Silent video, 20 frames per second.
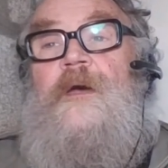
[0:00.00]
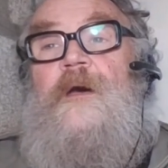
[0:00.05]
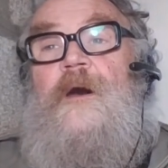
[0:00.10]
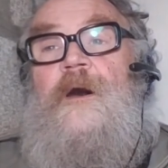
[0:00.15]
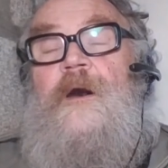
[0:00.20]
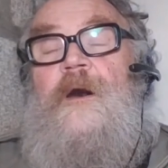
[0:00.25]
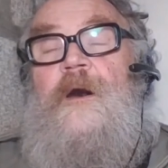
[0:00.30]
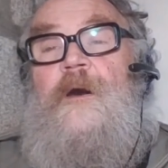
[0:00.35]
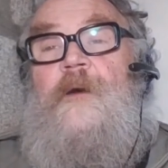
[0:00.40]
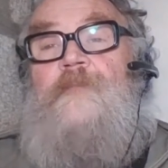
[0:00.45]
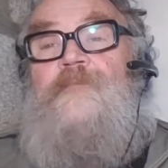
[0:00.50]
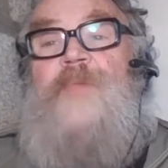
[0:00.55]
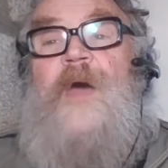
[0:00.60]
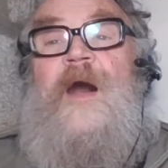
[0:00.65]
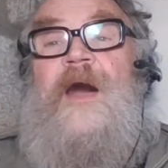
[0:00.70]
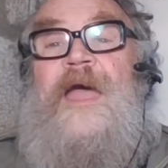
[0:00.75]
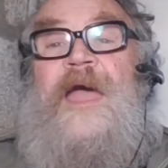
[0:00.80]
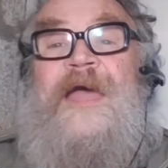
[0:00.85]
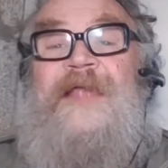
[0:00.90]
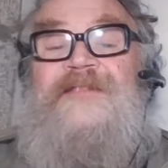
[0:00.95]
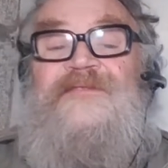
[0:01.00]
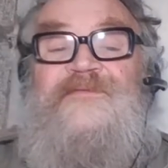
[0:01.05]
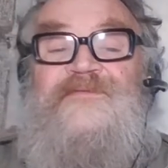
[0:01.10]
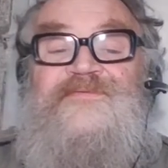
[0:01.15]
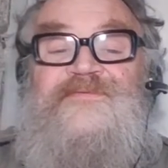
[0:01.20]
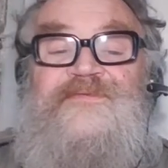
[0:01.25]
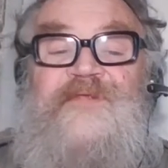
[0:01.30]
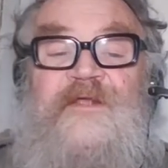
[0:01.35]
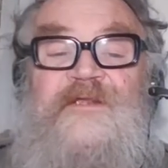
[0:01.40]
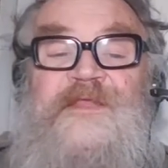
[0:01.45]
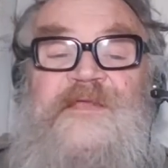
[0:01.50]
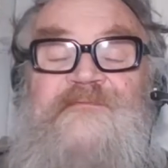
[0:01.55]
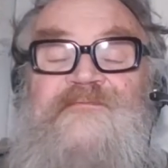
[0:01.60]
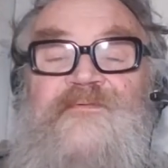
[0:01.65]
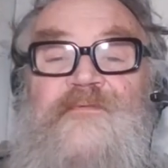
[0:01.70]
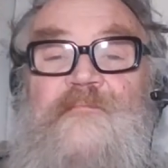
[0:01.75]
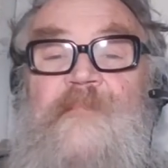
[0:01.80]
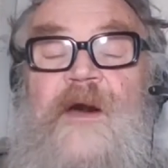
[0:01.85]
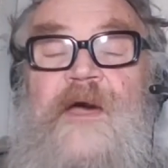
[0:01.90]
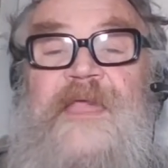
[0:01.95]
I had to study
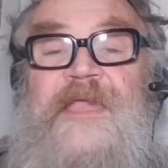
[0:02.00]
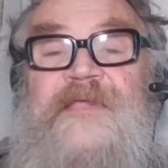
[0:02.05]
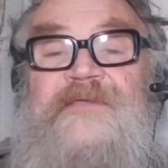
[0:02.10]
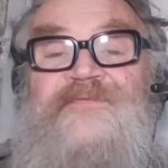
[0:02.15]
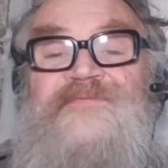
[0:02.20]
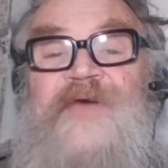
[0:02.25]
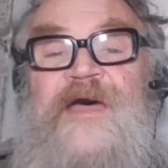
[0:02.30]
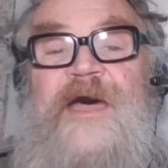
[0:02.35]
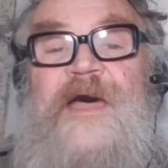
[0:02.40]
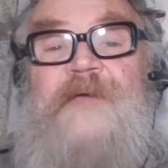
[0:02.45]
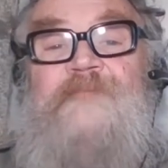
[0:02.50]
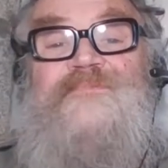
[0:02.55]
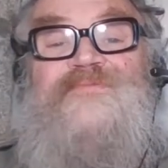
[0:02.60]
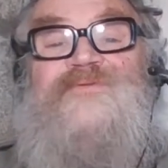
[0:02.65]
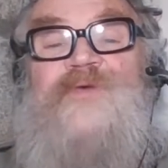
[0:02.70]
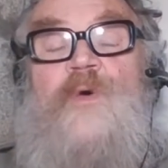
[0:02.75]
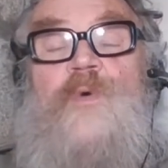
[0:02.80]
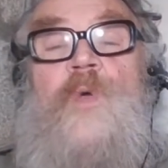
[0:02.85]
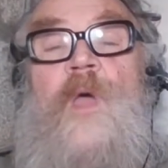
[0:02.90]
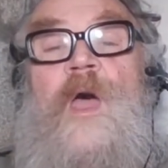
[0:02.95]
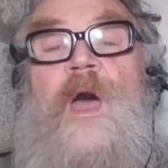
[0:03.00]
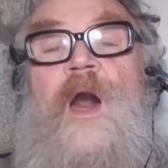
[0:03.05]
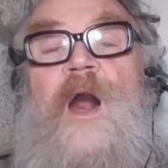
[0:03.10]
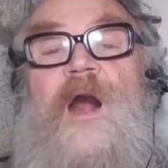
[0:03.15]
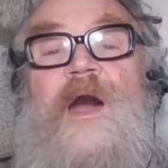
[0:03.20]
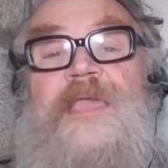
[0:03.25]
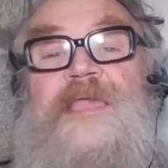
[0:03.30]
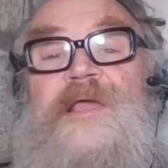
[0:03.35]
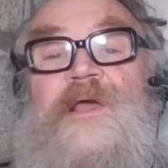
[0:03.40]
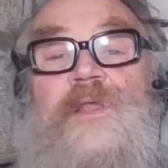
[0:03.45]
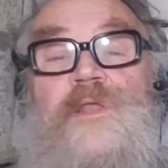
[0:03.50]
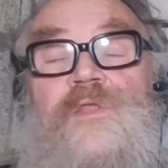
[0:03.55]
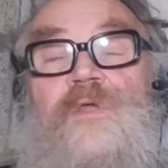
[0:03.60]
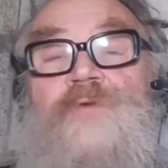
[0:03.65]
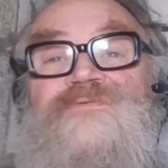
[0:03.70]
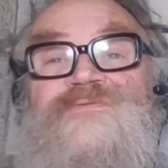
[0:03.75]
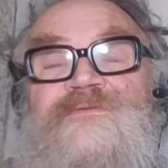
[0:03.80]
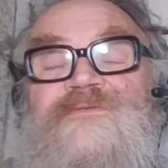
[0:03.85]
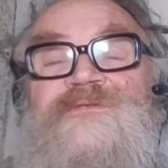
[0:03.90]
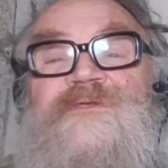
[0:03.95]
for my exam, so I
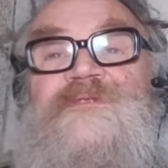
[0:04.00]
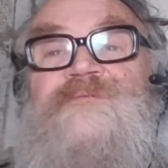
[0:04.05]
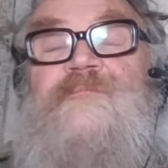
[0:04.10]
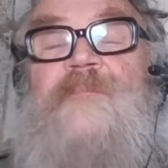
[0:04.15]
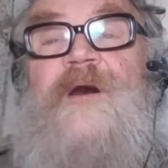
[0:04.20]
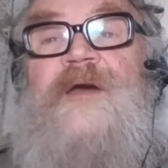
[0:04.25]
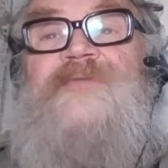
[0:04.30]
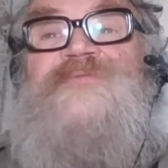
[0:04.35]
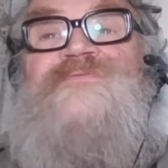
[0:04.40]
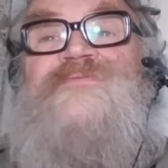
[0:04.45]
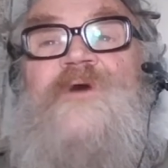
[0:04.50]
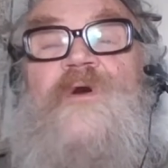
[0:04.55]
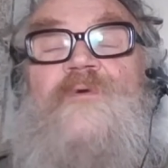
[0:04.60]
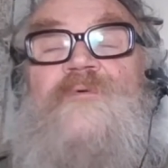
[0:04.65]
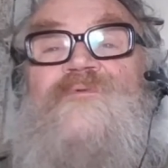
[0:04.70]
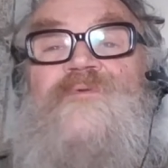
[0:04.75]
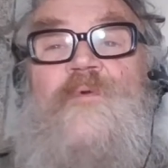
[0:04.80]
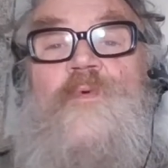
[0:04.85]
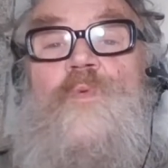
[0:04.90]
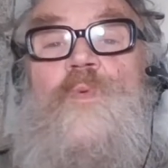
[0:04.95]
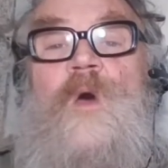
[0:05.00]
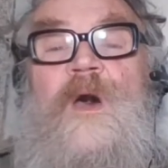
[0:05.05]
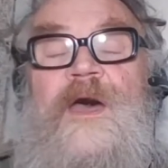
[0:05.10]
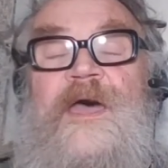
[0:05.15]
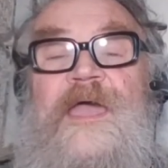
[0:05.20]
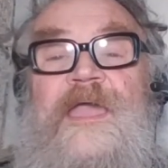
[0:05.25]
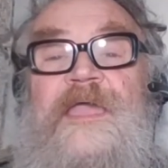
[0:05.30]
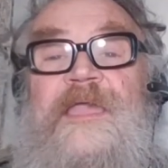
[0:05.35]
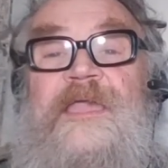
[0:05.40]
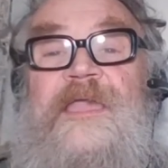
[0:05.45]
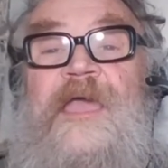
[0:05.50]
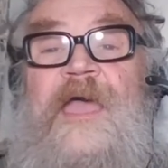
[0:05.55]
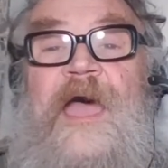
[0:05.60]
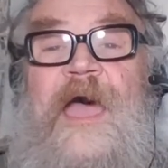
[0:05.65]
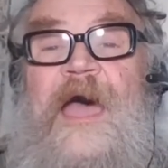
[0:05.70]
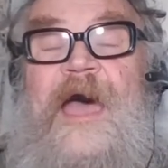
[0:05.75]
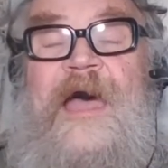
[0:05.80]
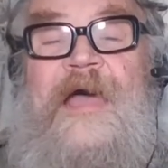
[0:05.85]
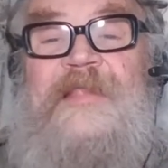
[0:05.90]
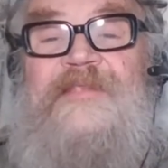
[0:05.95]
closeted myself away
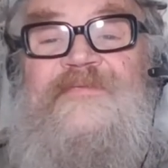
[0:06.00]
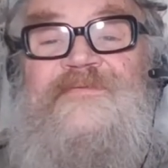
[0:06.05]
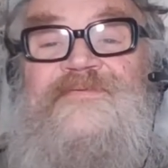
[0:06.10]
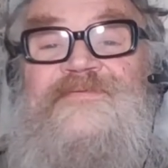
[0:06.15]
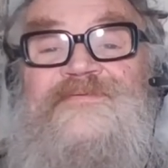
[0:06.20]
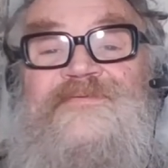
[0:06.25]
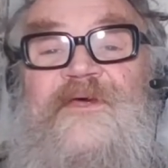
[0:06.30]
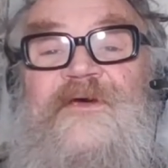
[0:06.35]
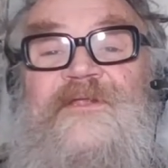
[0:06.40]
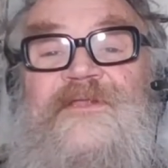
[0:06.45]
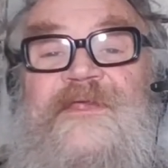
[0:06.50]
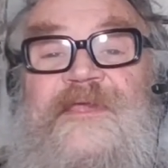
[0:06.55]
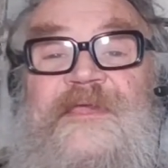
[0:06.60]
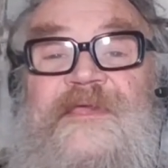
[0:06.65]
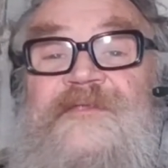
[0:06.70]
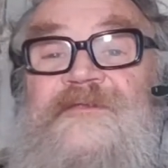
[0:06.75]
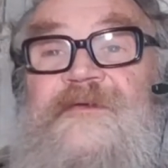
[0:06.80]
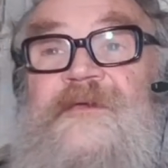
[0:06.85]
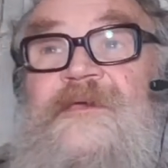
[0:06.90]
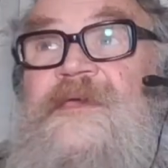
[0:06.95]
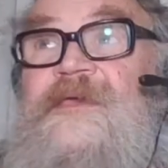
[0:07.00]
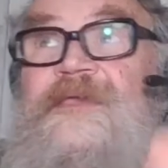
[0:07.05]
and studied.